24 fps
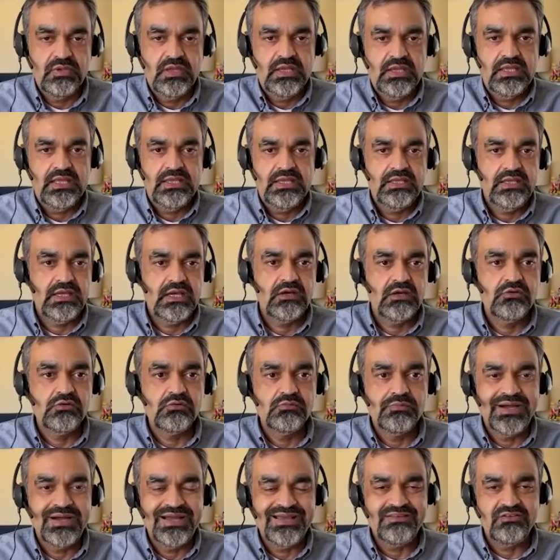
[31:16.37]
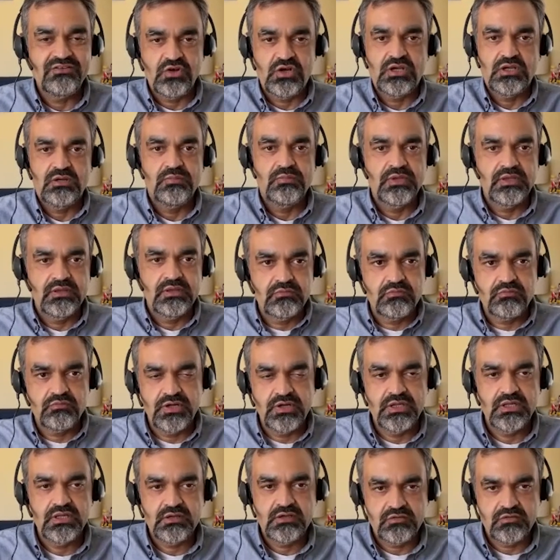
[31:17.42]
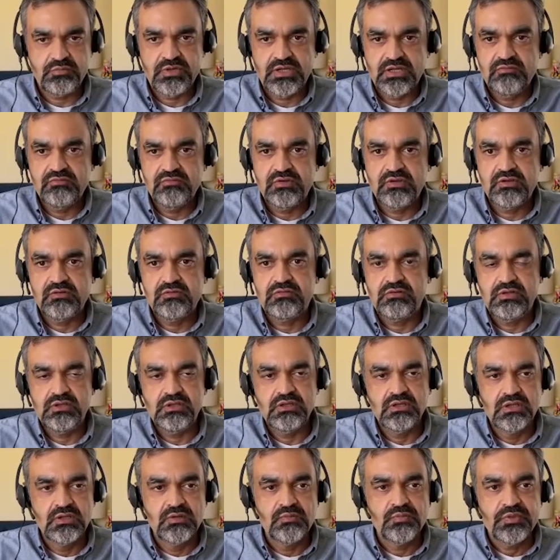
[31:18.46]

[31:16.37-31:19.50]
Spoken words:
at Yahoo, my job as running customer advocacy